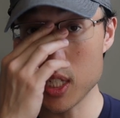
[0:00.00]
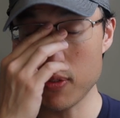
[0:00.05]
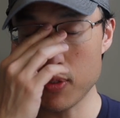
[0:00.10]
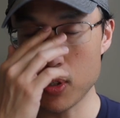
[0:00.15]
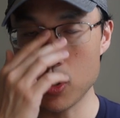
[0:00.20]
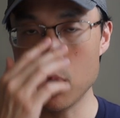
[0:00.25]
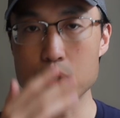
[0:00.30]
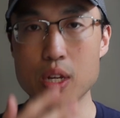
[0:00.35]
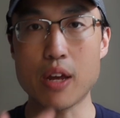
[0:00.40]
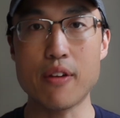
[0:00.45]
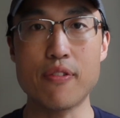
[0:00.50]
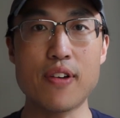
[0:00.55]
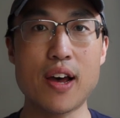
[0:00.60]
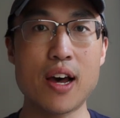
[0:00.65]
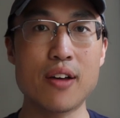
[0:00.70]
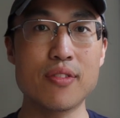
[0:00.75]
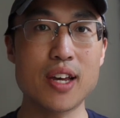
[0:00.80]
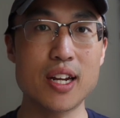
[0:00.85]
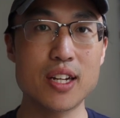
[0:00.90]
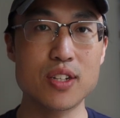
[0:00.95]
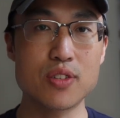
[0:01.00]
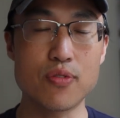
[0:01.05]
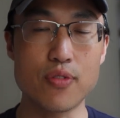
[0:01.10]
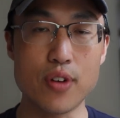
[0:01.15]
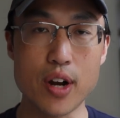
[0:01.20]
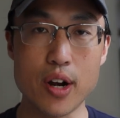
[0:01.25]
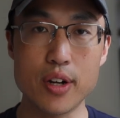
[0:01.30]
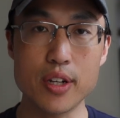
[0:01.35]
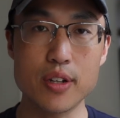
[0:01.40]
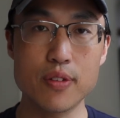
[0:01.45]
of use, I found that it's
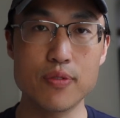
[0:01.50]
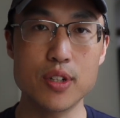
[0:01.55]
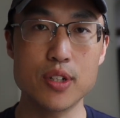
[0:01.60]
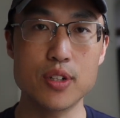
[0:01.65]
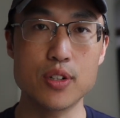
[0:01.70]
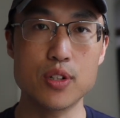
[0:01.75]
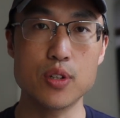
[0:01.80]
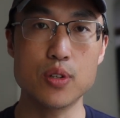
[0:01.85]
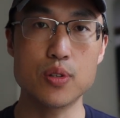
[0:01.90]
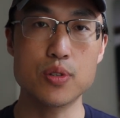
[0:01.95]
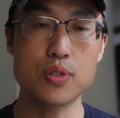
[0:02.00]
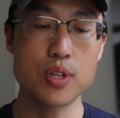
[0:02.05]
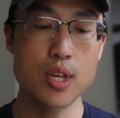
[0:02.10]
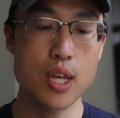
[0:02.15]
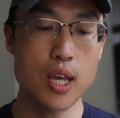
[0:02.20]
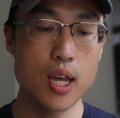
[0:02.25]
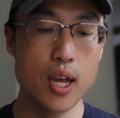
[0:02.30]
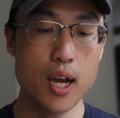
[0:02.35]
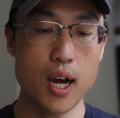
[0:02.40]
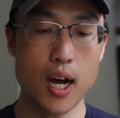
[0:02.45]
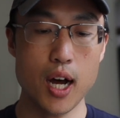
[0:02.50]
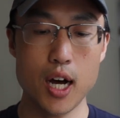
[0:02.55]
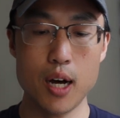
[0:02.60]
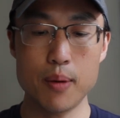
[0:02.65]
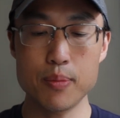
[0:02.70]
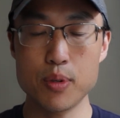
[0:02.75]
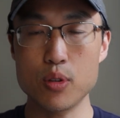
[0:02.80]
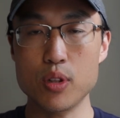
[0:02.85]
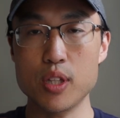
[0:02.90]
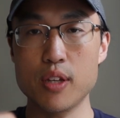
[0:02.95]
very convenient use.
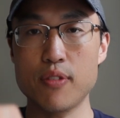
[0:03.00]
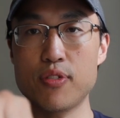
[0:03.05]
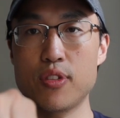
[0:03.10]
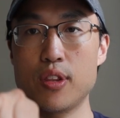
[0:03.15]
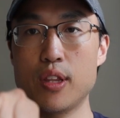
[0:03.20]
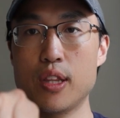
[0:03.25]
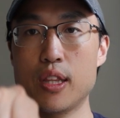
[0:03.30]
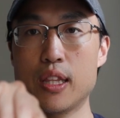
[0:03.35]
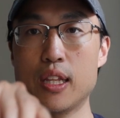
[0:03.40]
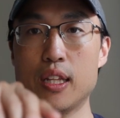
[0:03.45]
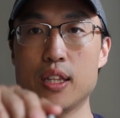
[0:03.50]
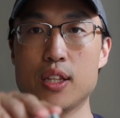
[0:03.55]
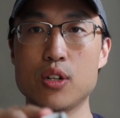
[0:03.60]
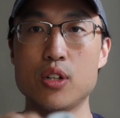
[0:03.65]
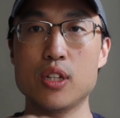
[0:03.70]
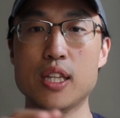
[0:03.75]
You lift the little